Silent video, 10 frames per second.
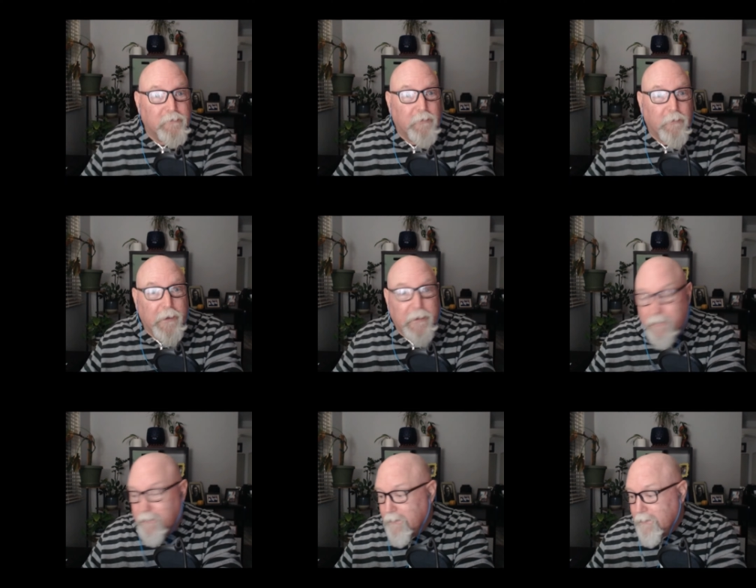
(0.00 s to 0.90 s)
to just go ahead
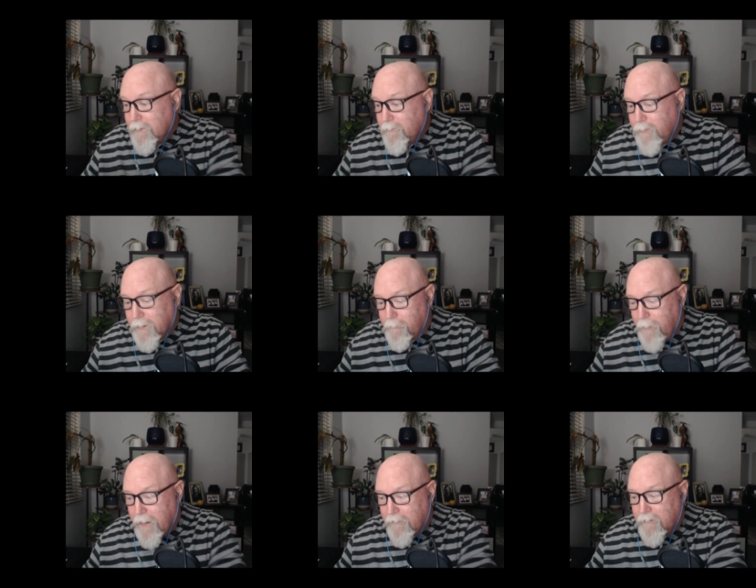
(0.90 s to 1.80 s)
and pick a
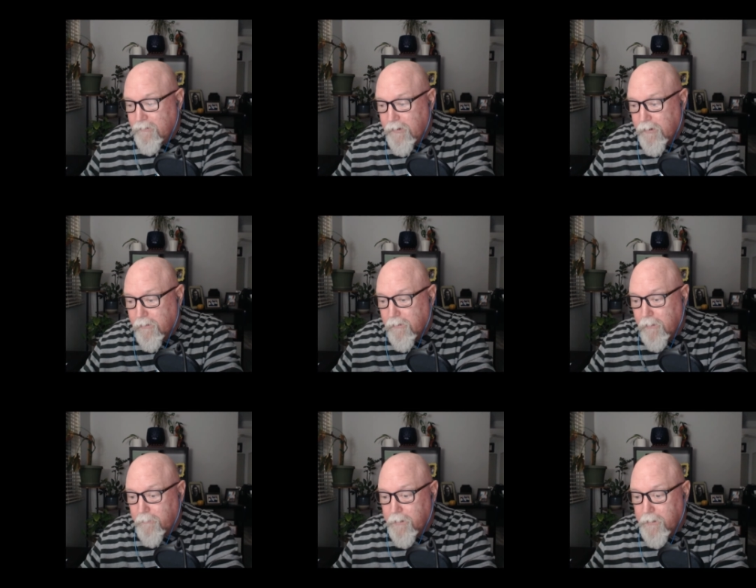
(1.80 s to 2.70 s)
passage
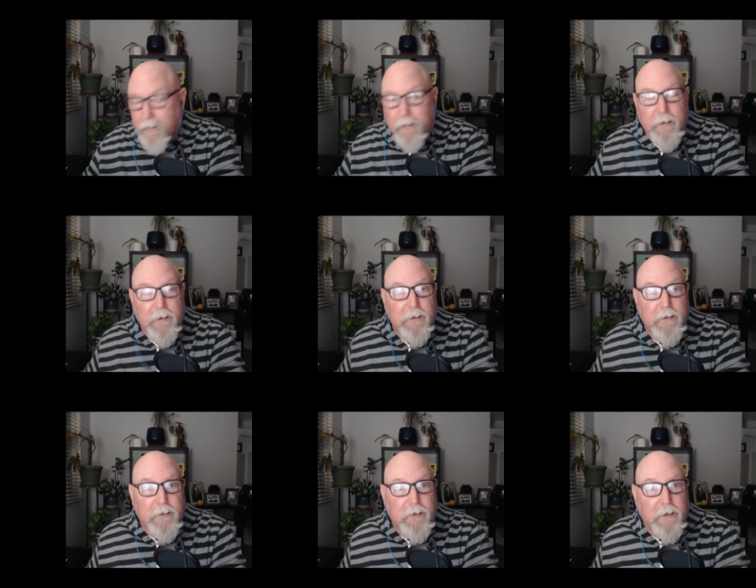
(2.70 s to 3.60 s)
here. I'm going
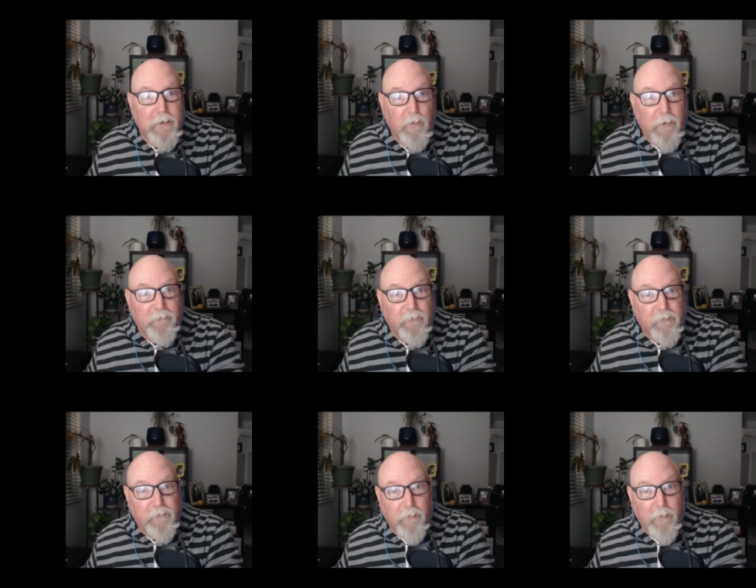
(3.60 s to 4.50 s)
to uh, wait
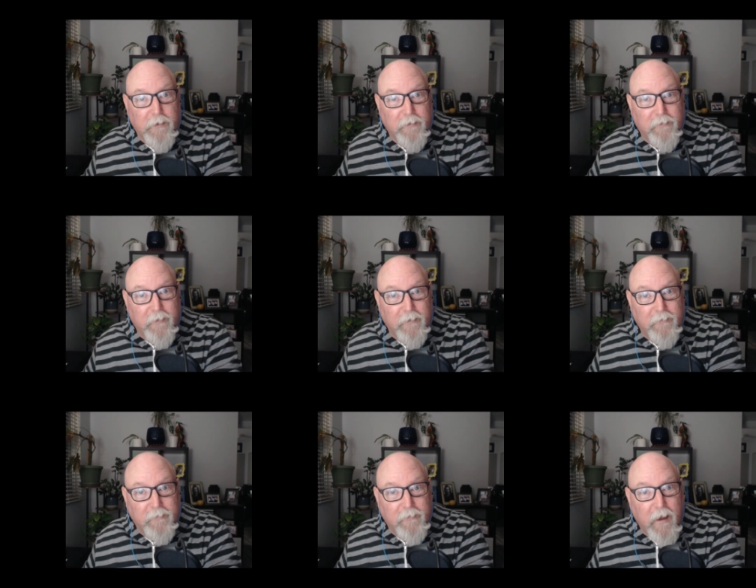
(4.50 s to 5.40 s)
for someone to say
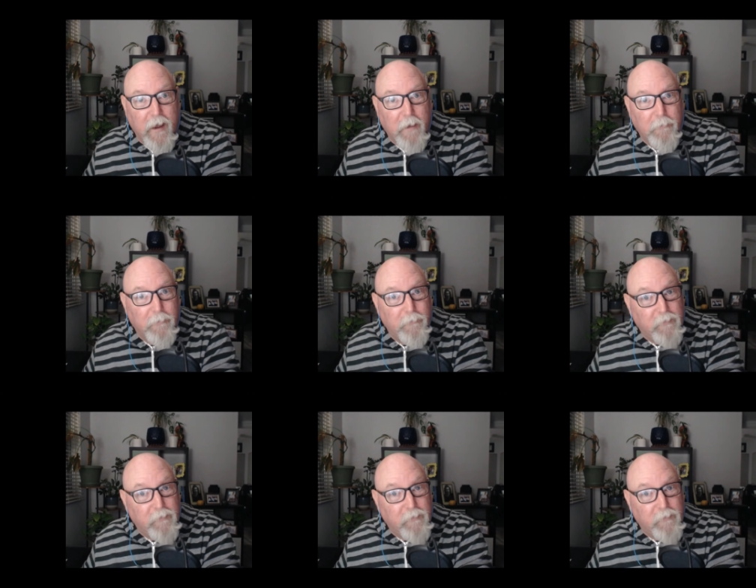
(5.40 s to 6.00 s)
stop.